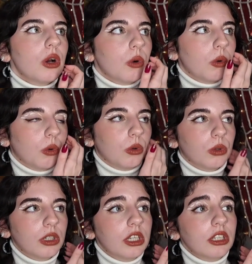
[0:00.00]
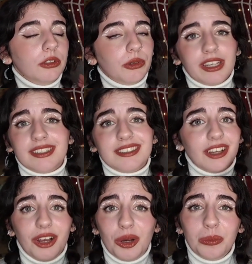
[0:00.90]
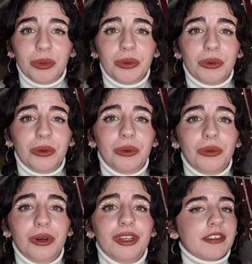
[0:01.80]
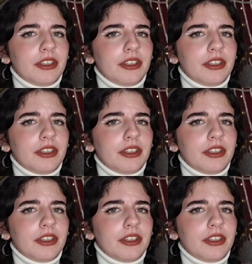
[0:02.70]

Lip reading: or you'll get a sample, because